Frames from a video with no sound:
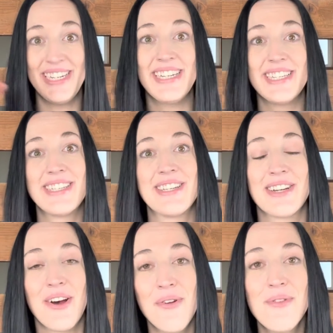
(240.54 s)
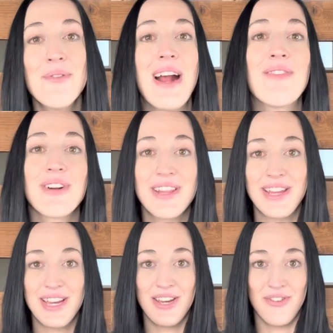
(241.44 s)
is to go through
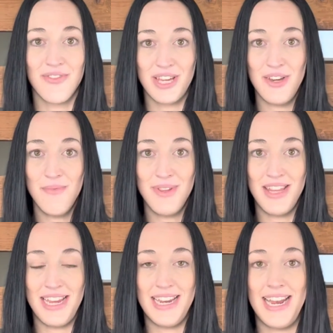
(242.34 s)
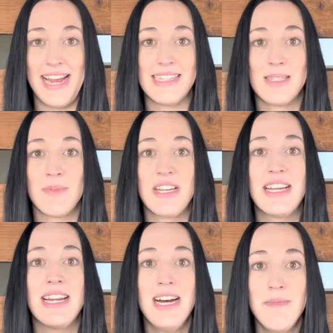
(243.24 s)
everything you've accumulated and split
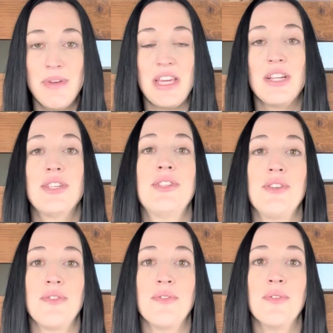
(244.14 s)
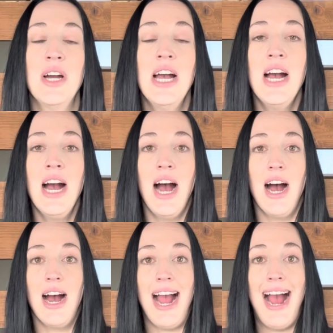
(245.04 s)
it up into
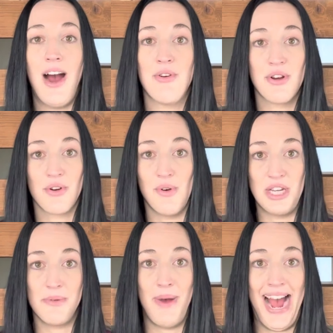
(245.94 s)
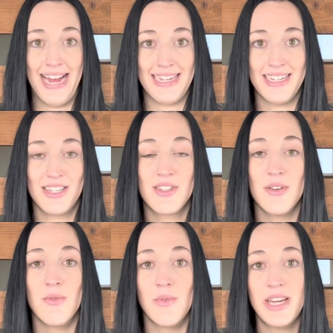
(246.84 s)
how you're going to pack it.
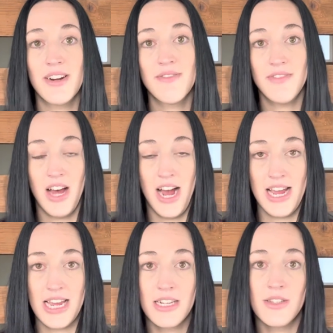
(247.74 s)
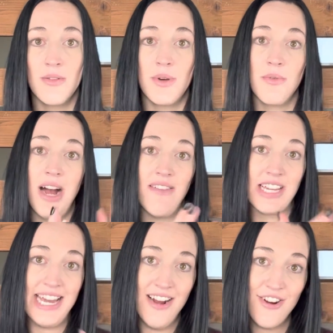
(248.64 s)
So we are flying, so we will have a
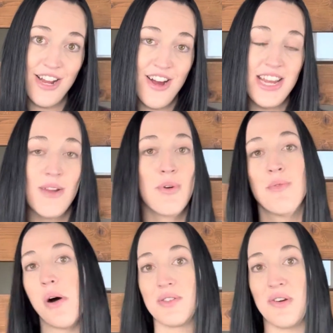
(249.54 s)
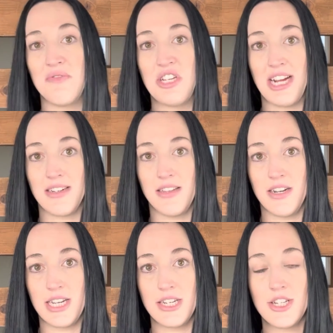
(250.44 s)
carry-on and we will also have checked
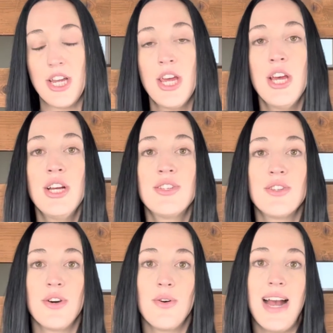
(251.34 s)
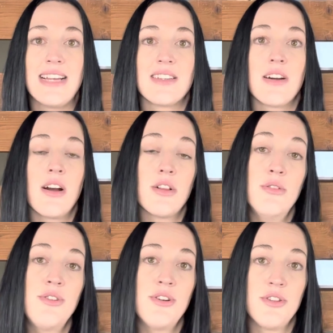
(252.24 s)
luggage. So as it got
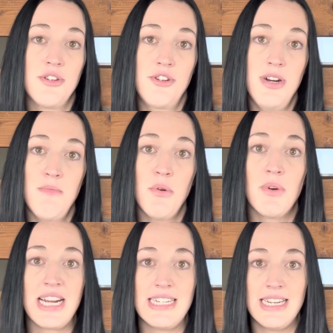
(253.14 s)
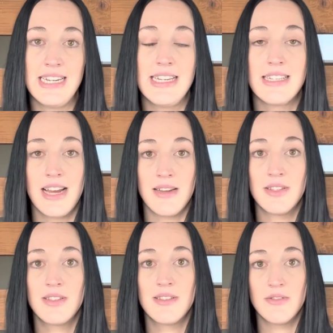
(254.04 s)
closer to the trip, what I did is I
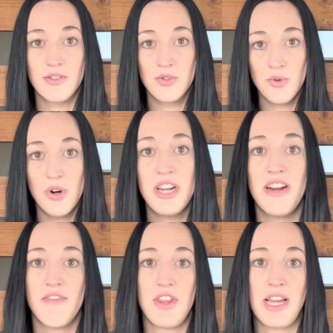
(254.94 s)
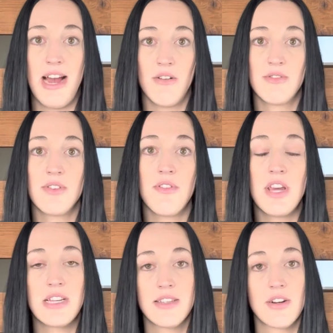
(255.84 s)
sorted everything out. So
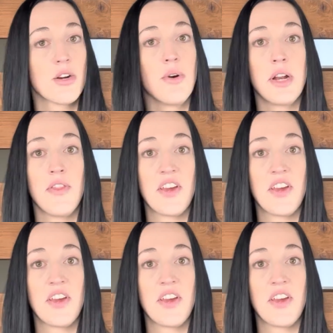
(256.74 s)
things that are going on the